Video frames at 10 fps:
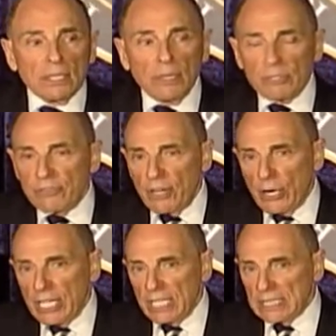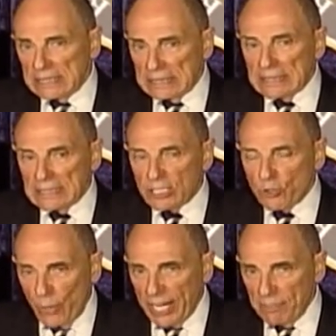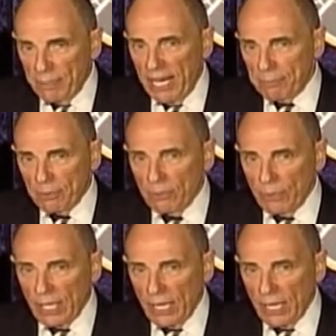It was a very straight paper when